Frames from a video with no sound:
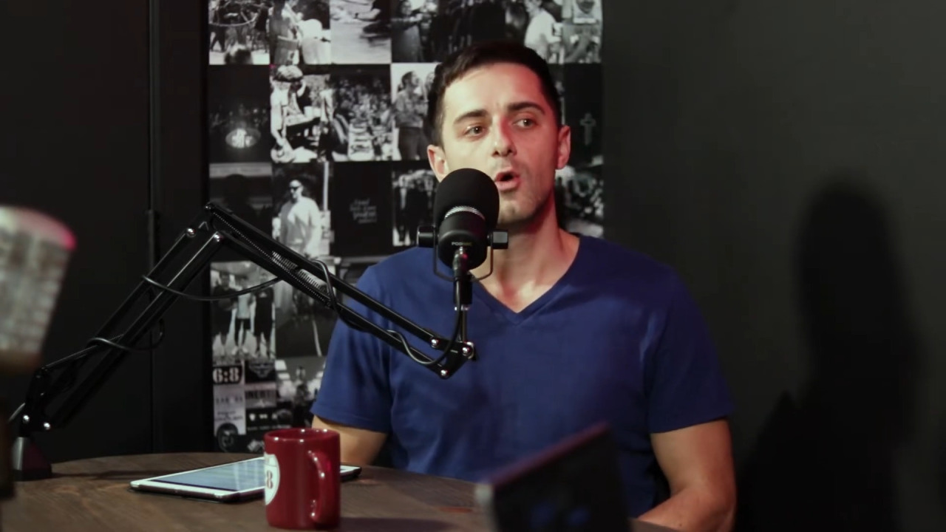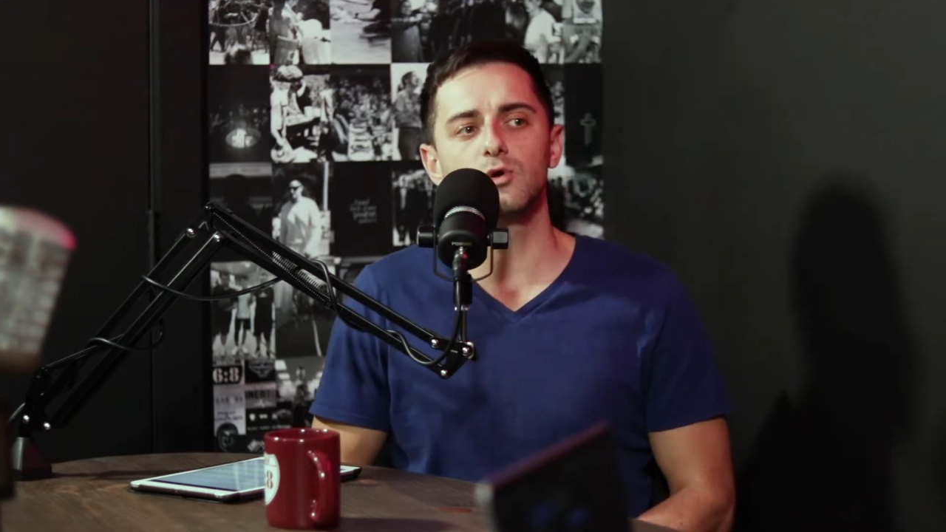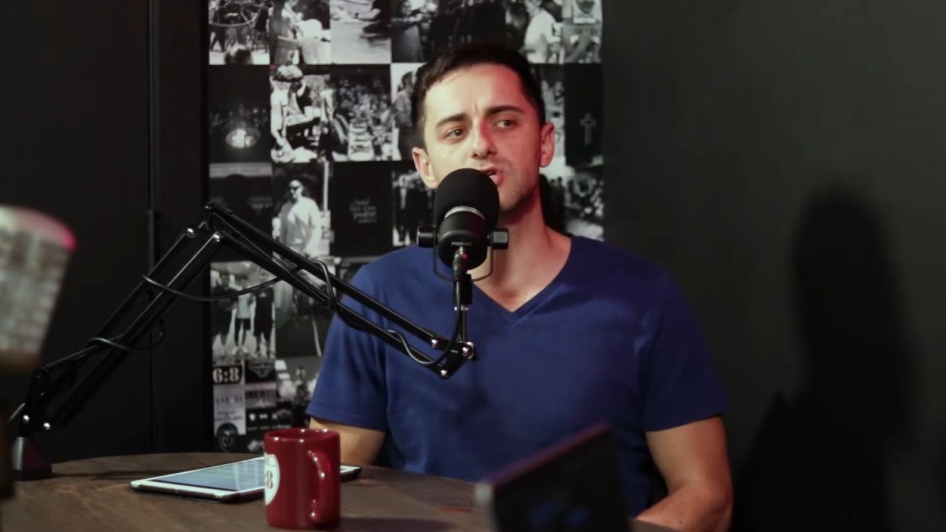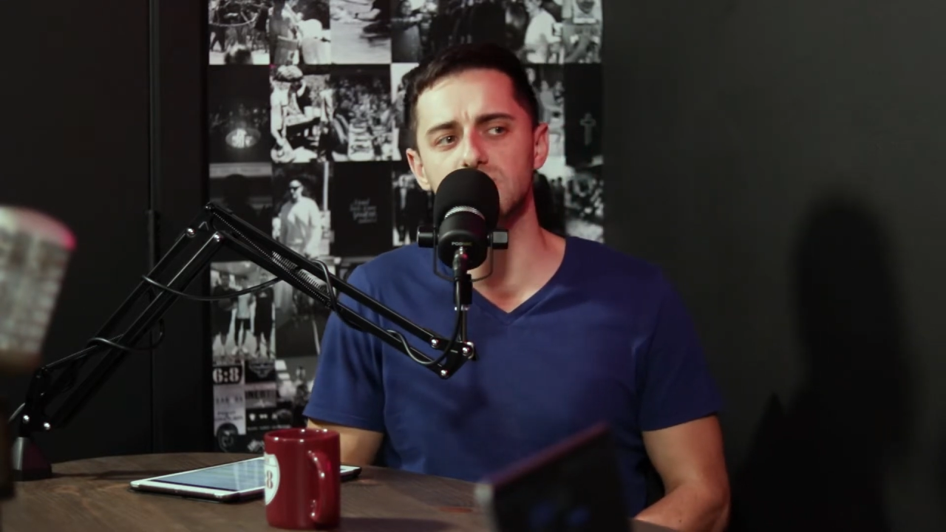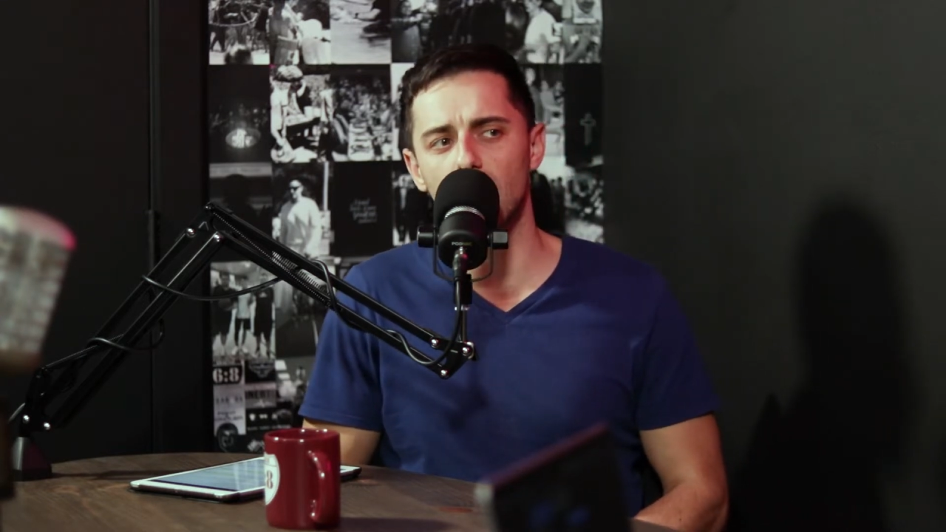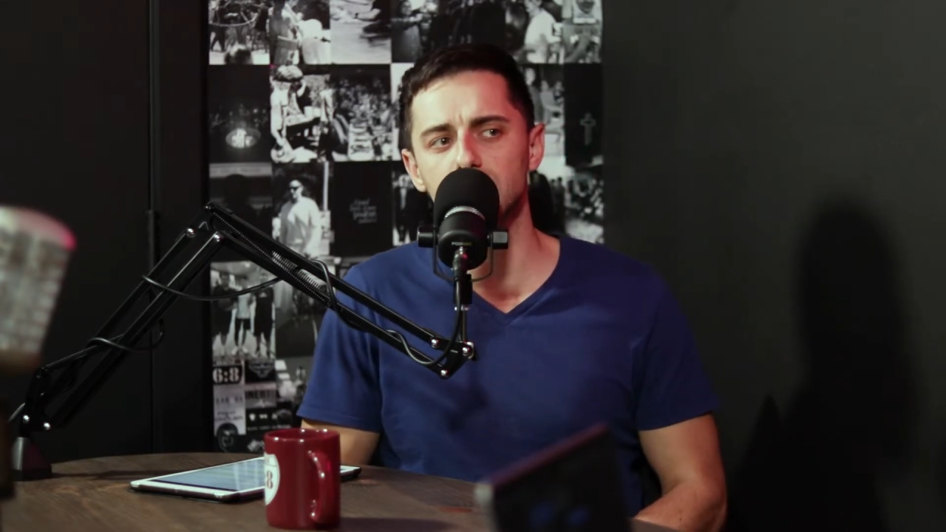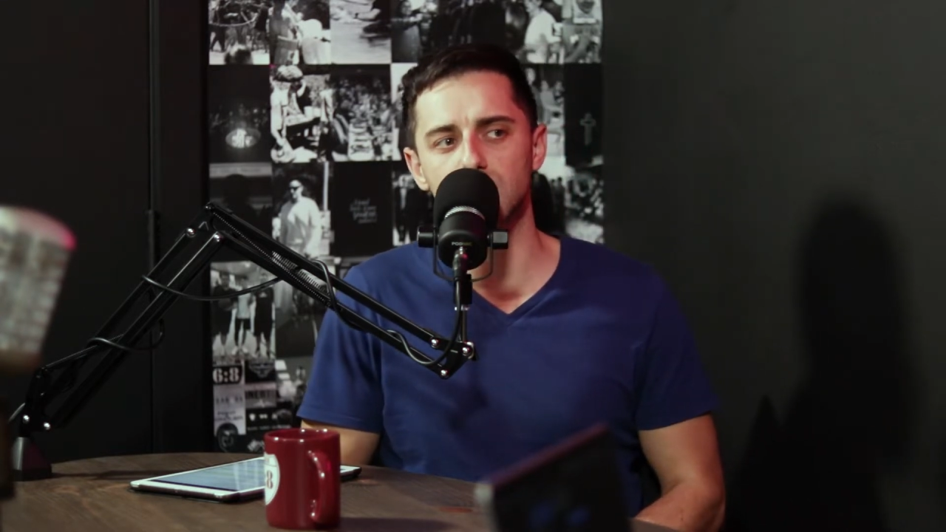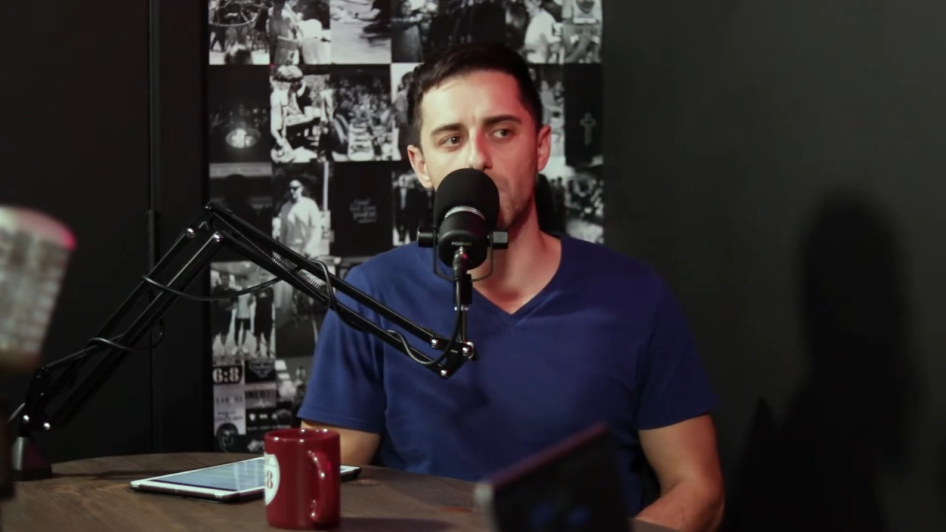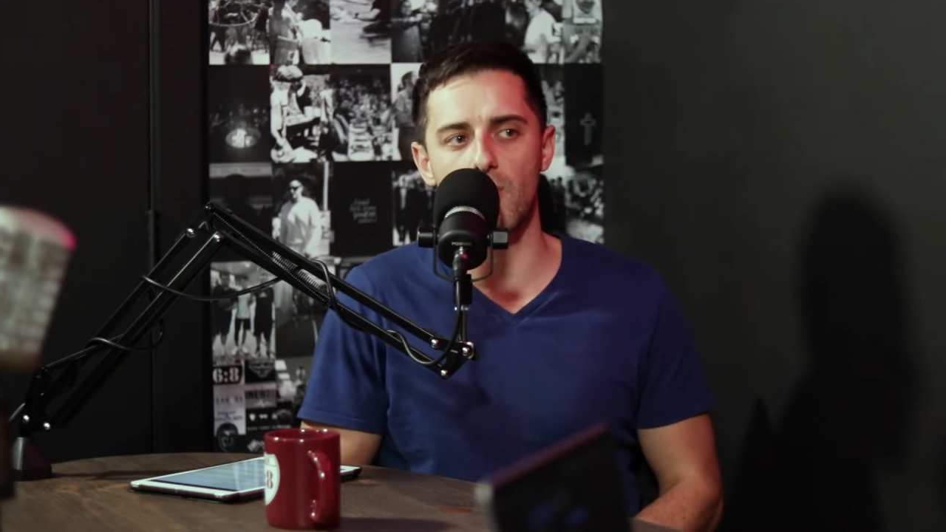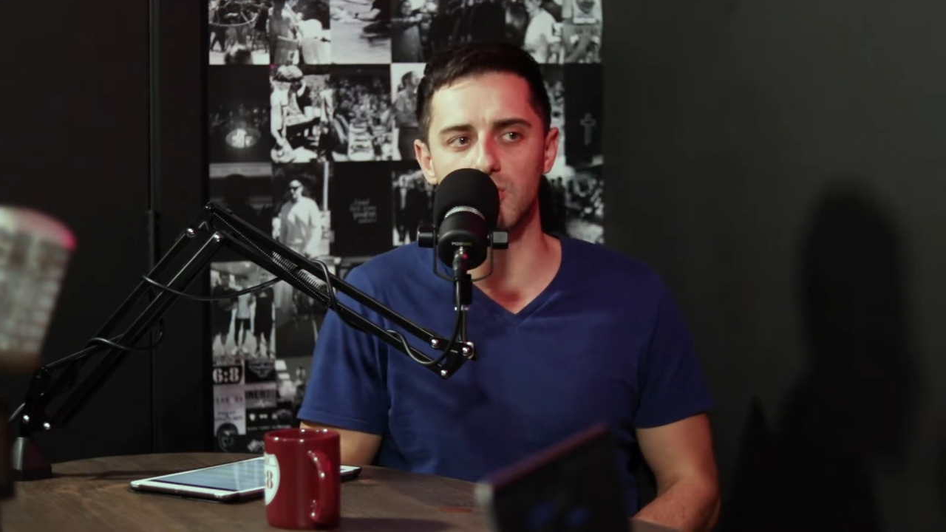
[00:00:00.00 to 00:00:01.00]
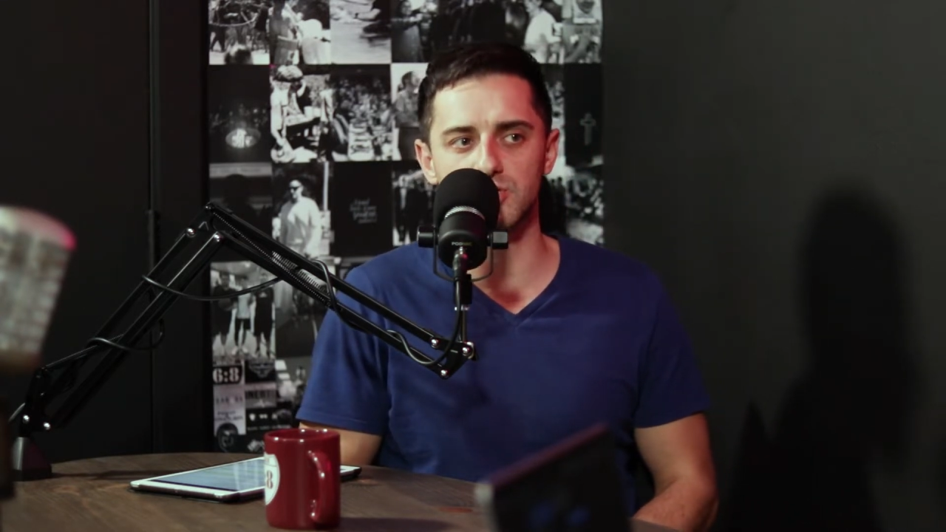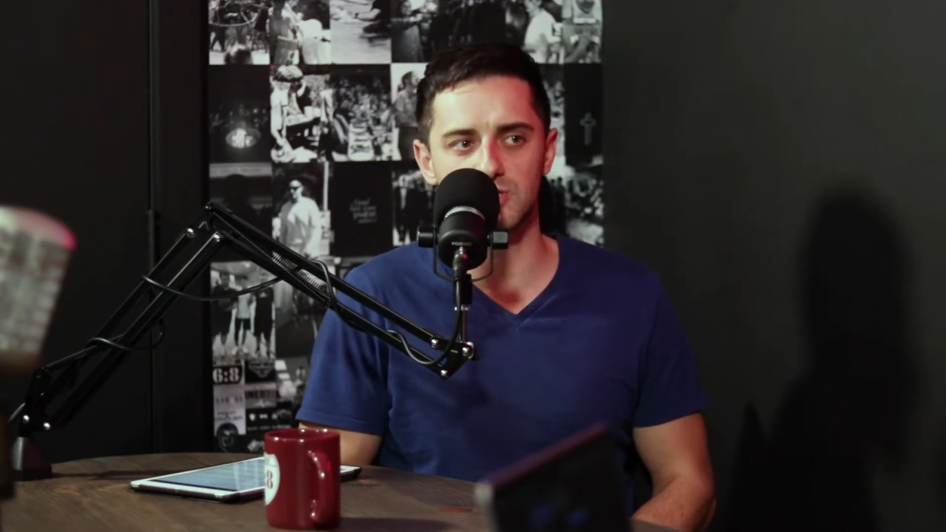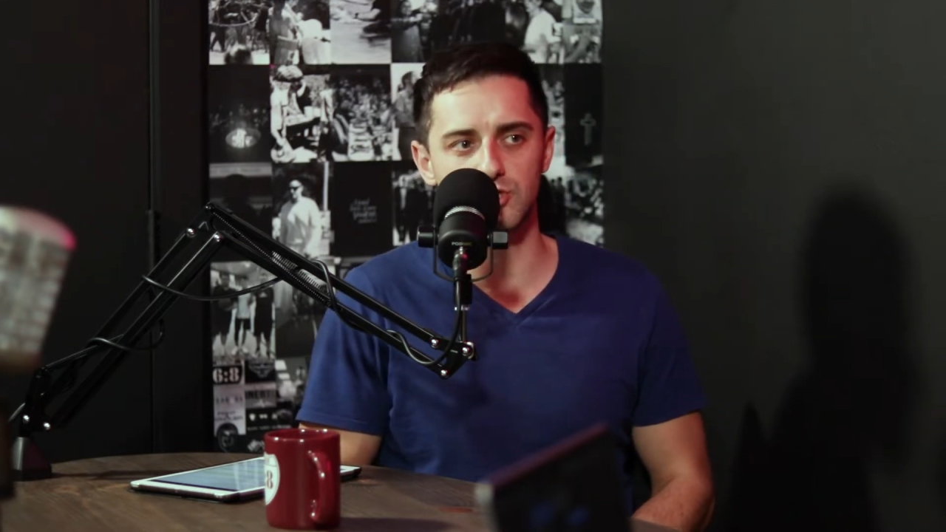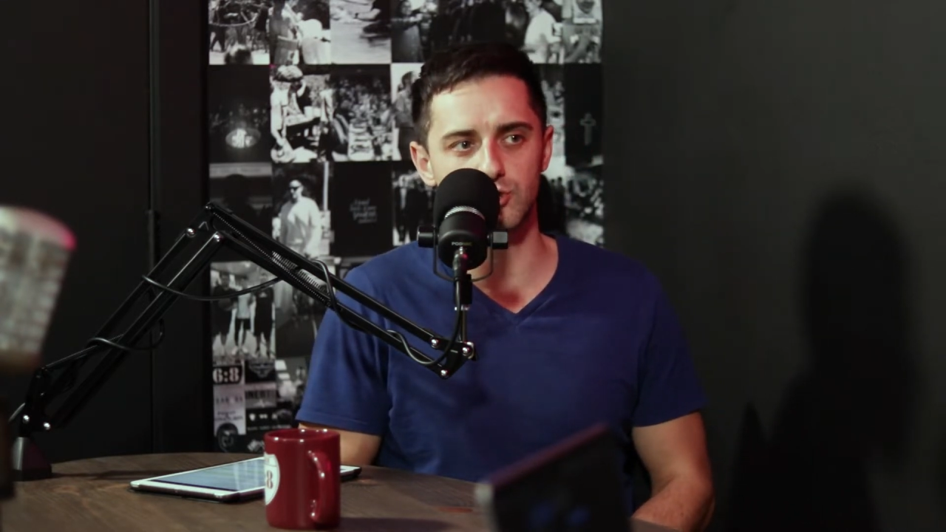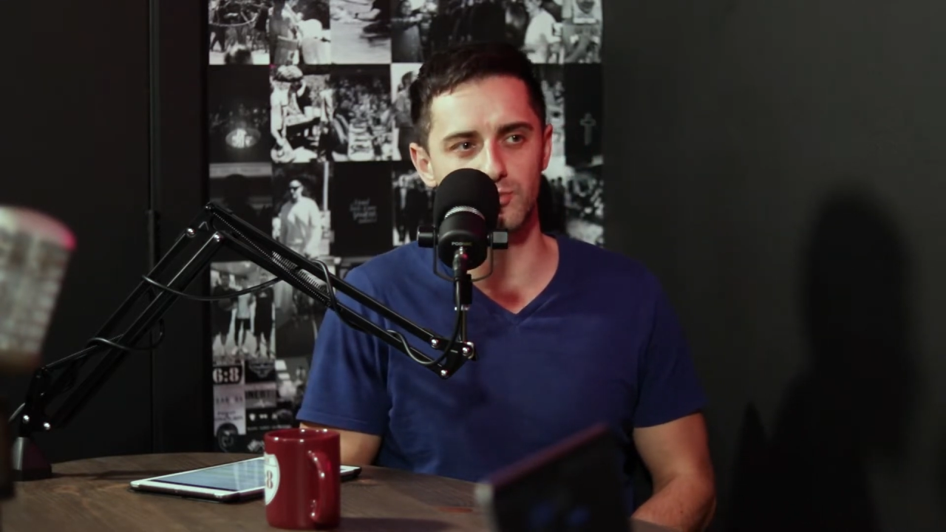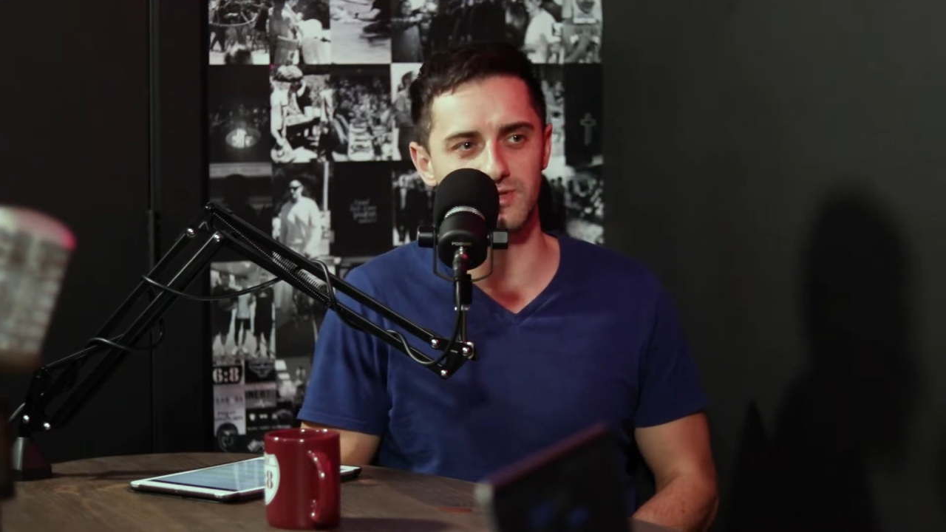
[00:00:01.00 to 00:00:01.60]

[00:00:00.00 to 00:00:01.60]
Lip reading: which is also partially true,